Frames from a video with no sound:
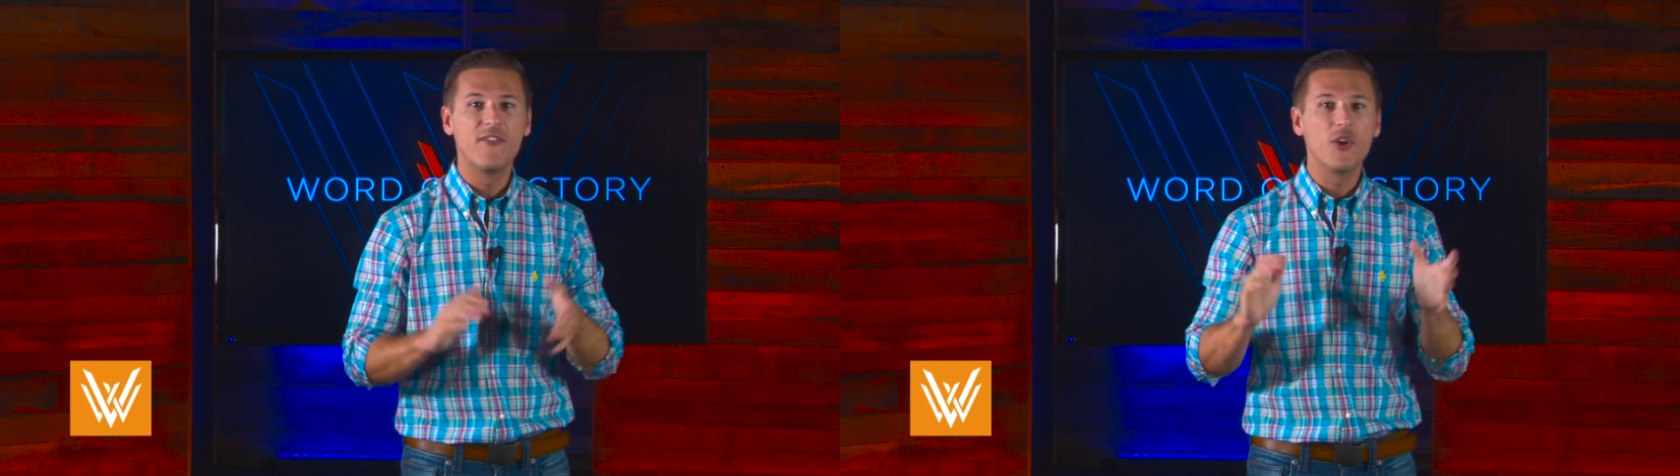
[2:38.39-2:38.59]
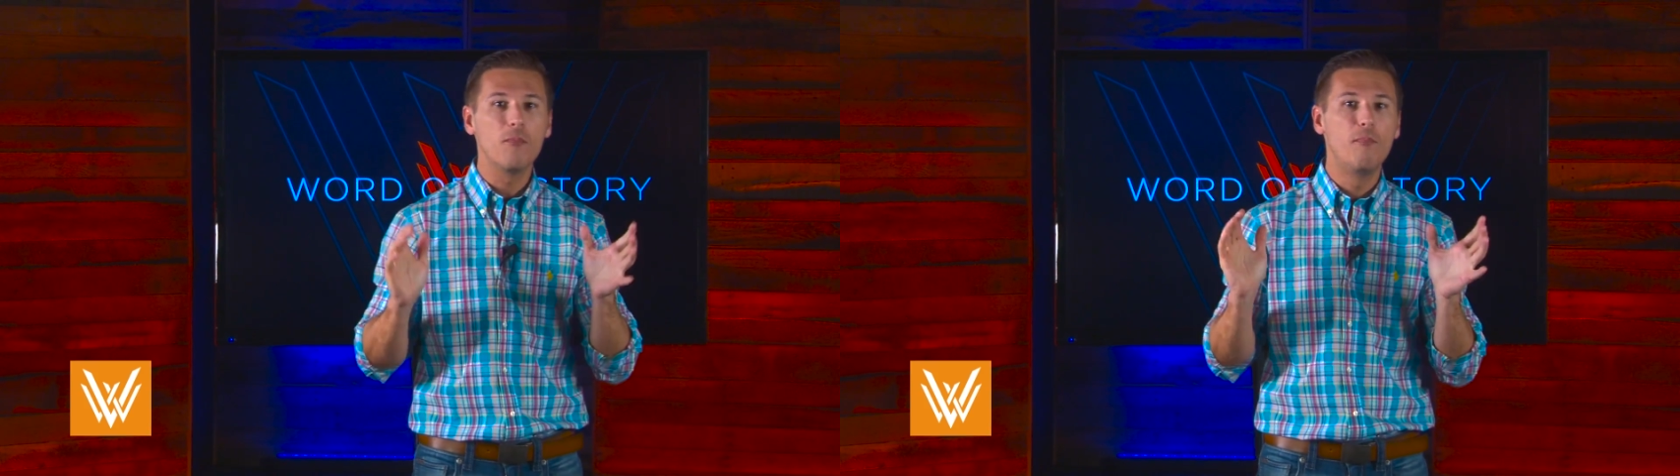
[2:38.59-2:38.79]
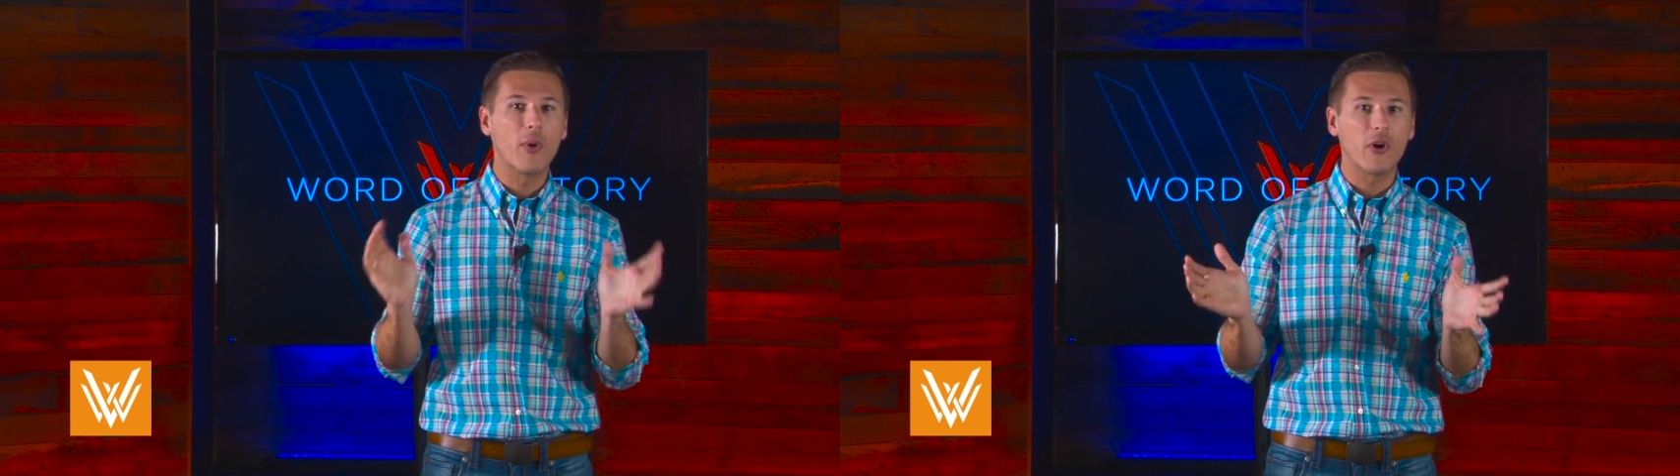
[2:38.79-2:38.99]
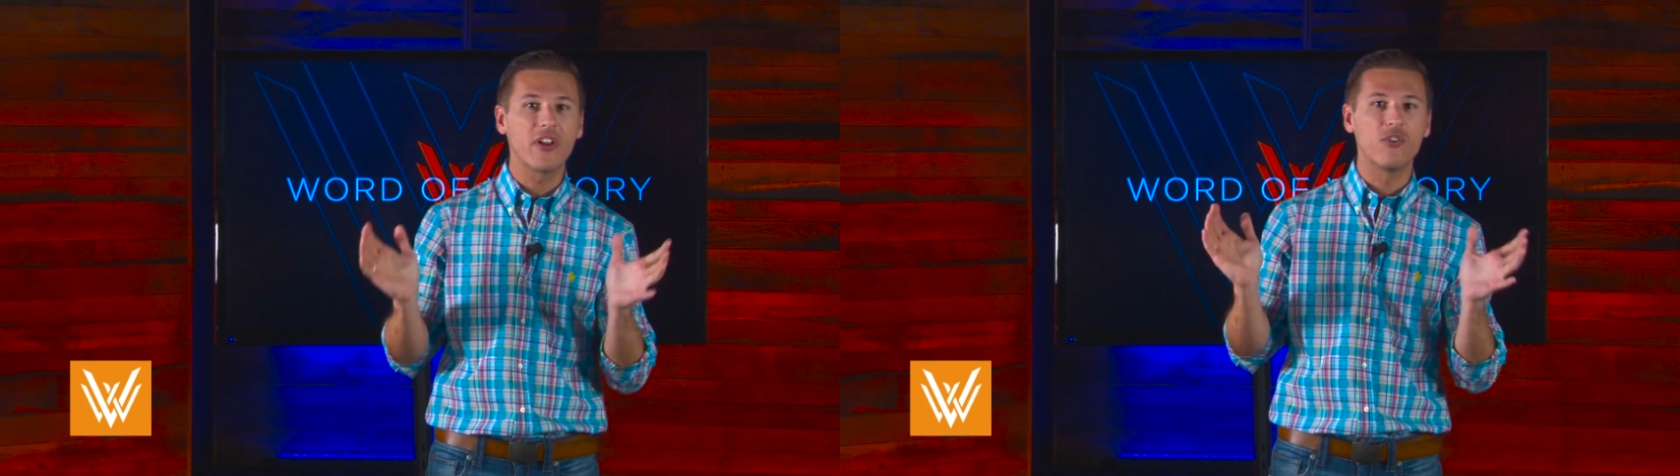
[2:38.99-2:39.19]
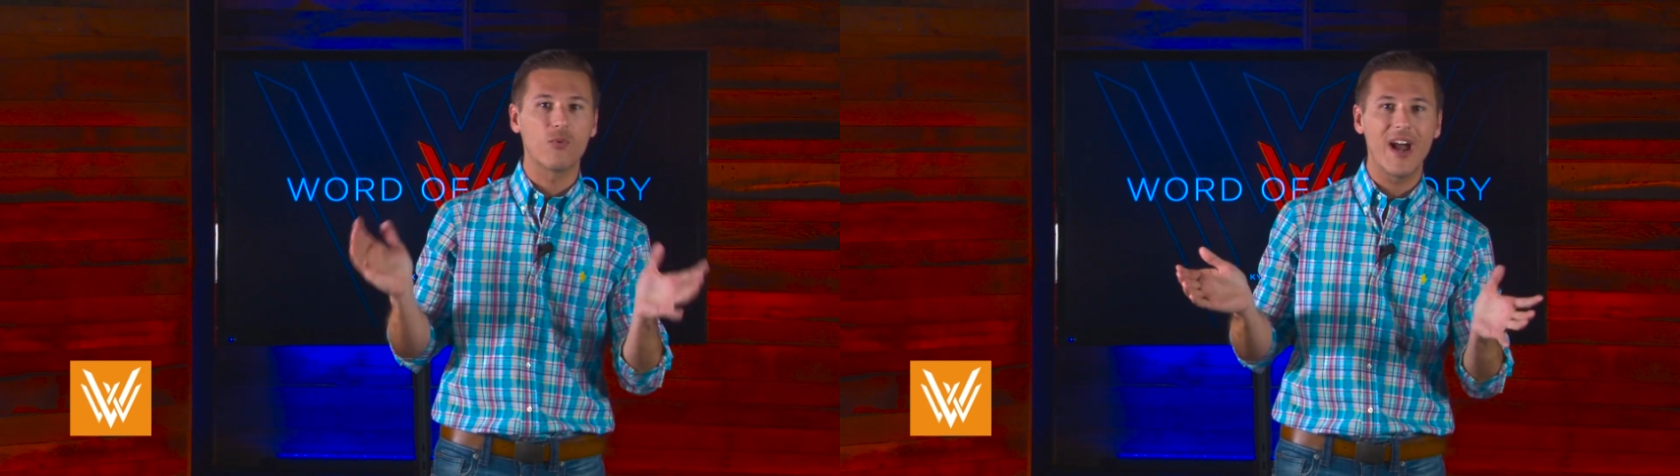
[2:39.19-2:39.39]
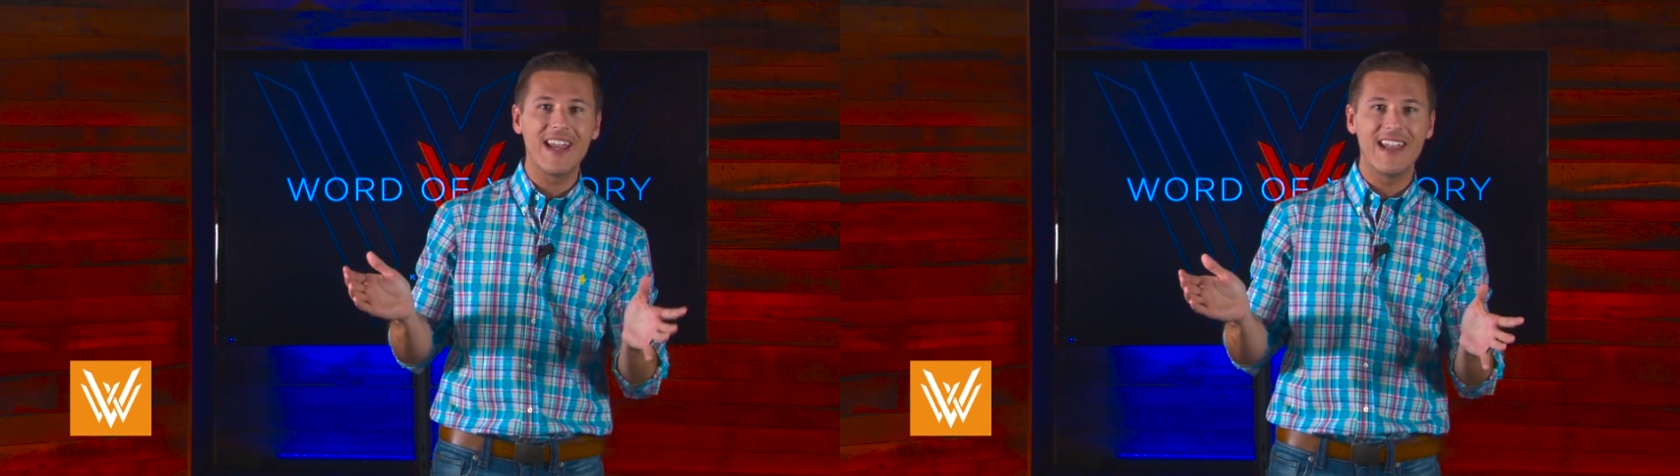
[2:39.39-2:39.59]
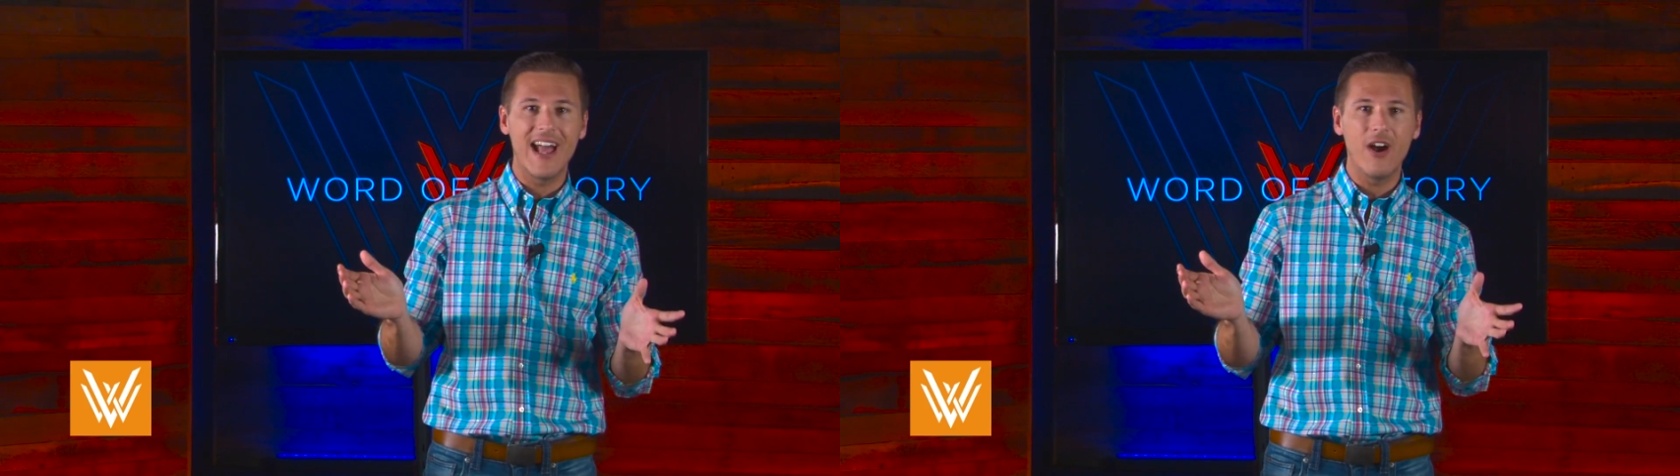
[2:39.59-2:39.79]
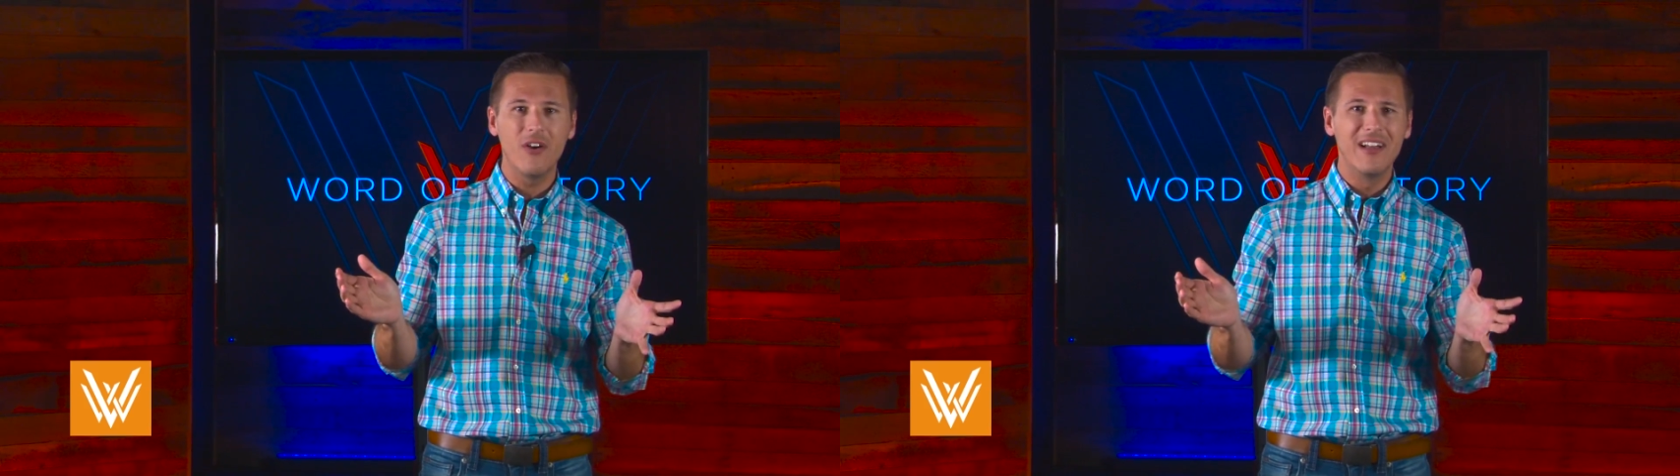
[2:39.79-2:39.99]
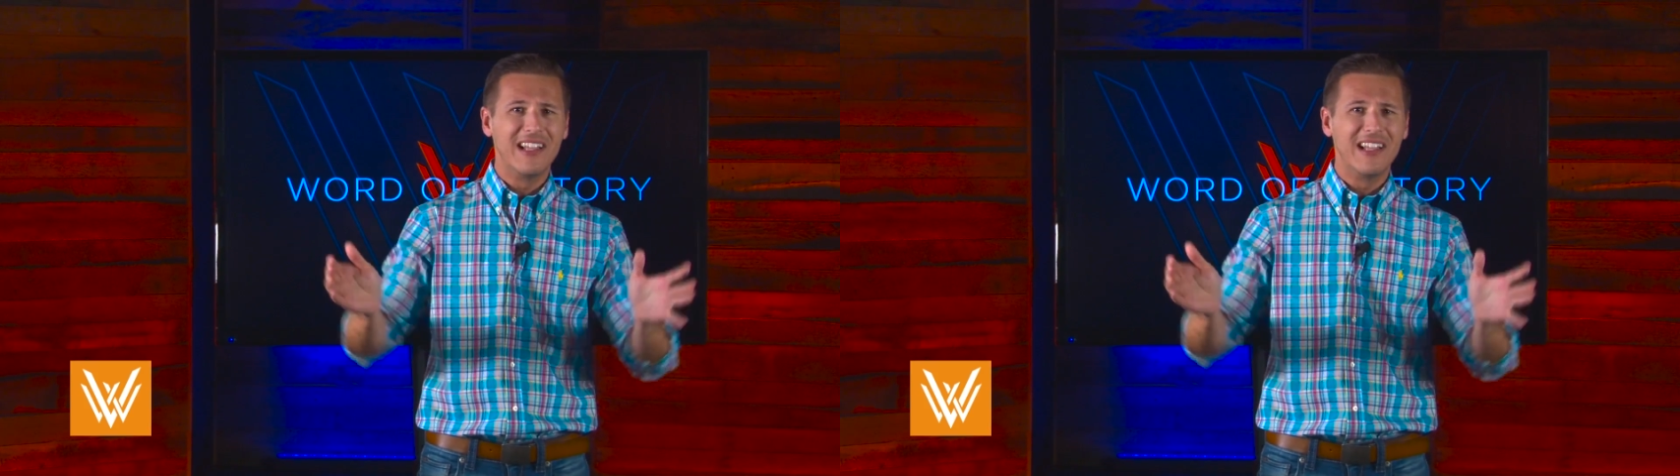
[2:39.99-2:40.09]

you're burdened right now,